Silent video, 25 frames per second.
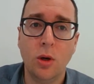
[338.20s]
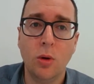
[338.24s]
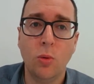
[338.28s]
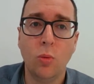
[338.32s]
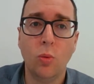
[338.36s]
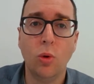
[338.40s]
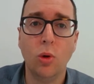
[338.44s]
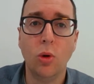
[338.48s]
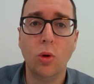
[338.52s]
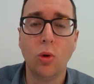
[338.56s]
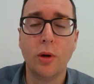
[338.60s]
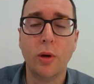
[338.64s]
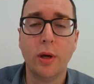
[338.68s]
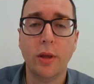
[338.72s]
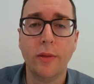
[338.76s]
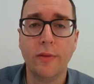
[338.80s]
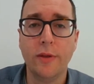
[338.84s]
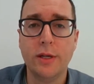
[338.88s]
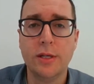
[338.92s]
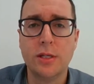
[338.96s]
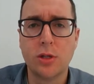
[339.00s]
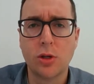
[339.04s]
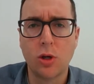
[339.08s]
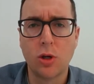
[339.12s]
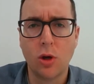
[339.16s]
We'll look at
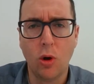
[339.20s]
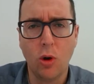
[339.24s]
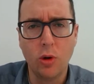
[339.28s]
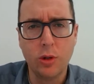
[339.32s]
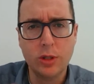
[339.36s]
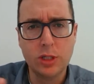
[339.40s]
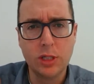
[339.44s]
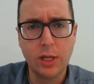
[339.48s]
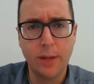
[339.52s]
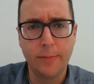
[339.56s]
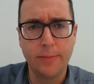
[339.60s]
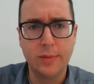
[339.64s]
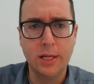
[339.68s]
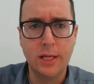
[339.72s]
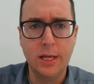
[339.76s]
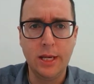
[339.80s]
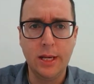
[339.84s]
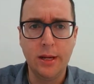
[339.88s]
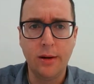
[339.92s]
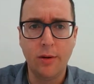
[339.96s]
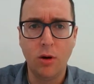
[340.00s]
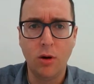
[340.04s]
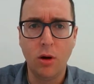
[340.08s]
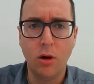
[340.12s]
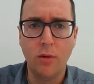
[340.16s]
this concept
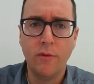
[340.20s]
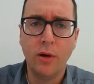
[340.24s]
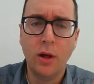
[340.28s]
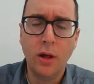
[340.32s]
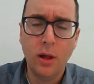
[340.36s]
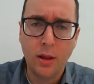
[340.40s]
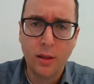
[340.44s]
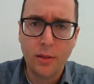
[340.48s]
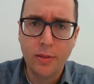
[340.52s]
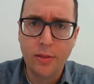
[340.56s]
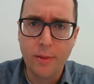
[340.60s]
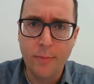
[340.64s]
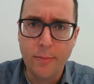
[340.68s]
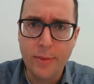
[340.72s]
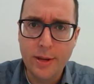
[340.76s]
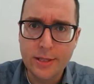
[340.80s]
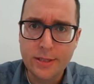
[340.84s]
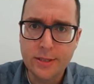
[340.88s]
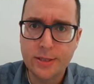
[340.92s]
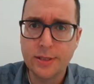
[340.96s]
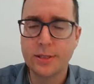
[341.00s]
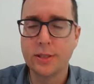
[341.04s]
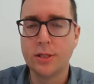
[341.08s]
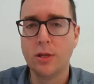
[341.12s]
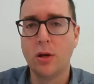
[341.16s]
here of the
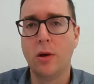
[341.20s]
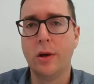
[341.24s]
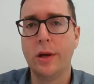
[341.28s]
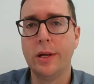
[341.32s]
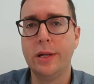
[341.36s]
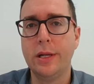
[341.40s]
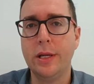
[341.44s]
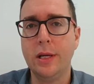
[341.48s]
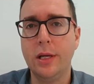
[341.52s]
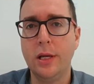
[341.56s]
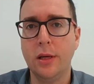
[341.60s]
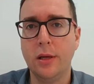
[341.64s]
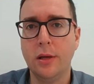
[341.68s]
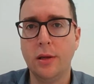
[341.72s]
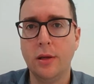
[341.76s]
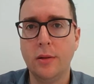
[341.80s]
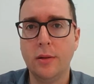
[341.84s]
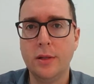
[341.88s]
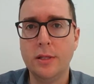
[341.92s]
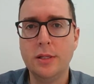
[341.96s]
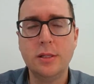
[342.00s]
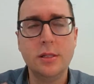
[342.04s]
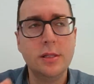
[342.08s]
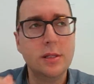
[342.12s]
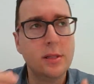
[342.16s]
business idea.
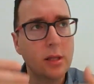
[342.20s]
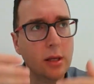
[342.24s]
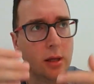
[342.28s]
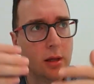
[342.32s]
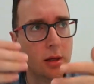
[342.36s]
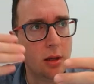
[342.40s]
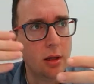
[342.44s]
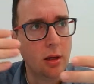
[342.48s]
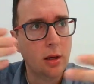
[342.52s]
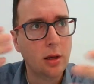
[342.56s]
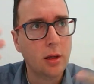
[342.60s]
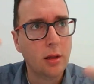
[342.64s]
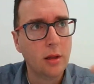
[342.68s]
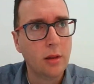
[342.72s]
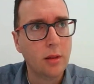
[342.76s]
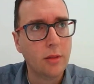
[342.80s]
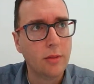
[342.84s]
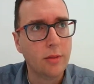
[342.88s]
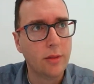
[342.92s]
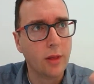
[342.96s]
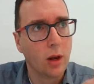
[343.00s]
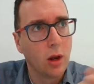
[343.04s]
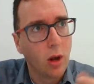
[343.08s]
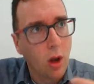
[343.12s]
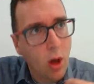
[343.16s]
This is the
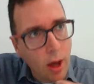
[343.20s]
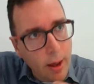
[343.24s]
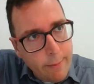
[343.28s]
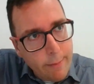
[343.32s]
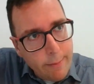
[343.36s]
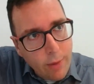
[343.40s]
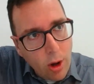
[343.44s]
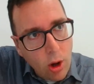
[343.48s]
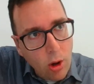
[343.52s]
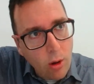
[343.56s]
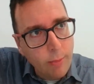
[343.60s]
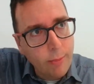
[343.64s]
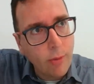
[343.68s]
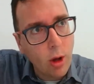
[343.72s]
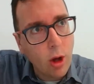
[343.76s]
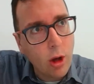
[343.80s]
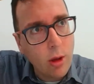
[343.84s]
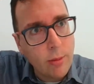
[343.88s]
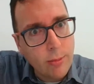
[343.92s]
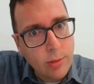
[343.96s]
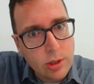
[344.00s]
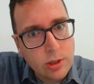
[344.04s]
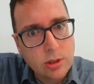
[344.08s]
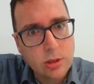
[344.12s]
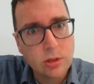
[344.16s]
light bulb
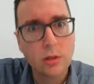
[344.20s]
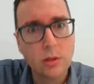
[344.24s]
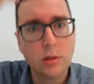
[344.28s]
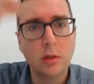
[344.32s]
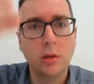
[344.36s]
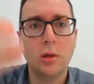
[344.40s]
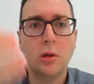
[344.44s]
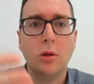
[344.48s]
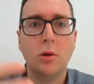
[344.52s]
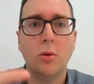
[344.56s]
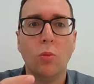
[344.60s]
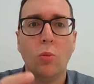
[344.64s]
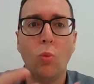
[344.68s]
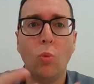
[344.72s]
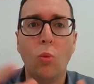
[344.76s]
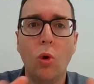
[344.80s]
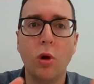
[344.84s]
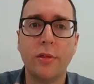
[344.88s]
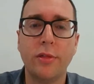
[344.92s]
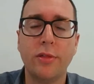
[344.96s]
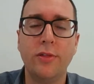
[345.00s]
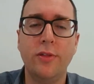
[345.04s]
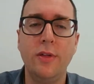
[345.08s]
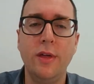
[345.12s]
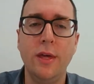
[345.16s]
moment.
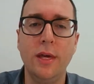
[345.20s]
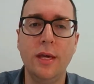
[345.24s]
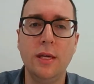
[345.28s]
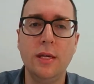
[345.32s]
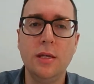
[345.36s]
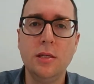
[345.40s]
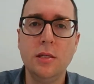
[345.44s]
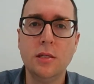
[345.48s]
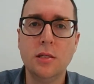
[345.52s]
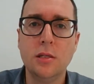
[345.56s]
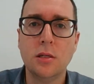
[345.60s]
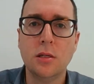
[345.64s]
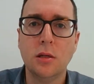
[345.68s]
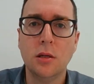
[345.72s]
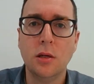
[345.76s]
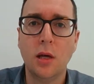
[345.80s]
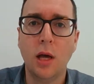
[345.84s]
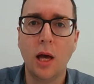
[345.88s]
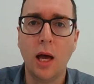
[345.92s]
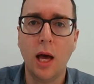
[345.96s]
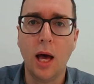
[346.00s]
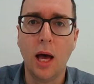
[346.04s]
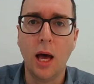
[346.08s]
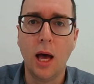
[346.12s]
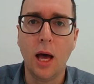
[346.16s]
What things
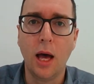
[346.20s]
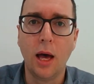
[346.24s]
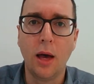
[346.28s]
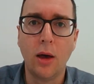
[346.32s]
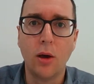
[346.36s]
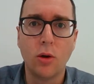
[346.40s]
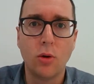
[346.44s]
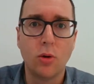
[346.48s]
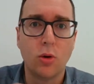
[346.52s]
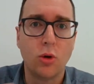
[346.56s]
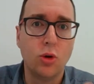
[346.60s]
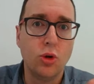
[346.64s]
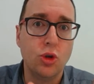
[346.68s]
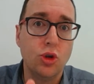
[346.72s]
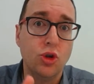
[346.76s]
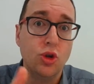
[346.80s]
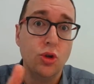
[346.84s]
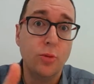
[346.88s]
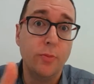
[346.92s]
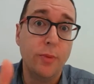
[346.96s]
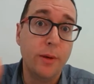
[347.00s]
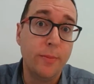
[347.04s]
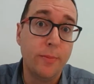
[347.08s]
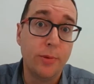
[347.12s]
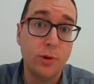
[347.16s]
could you
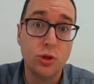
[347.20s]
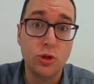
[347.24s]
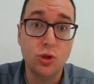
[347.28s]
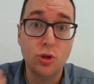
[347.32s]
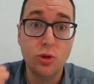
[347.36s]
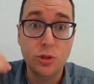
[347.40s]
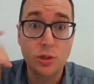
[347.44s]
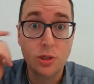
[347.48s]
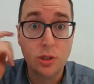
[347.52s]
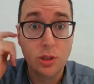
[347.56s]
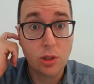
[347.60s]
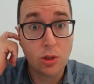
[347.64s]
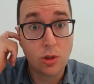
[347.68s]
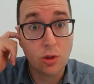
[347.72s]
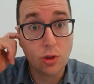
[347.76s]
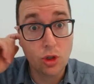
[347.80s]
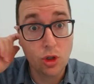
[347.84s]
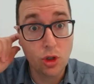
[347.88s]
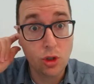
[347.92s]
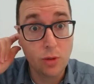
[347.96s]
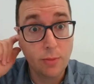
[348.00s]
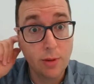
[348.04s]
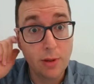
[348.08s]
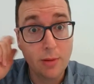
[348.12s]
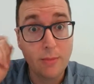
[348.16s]
be producing, could
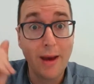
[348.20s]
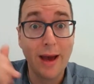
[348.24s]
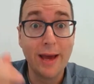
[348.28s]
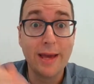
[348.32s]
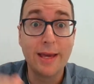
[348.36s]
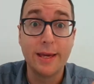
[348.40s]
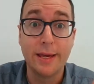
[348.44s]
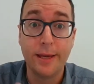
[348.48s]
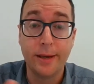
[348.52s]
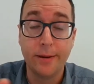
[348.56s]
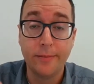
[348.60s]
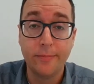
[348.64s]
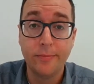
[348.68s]
you be making?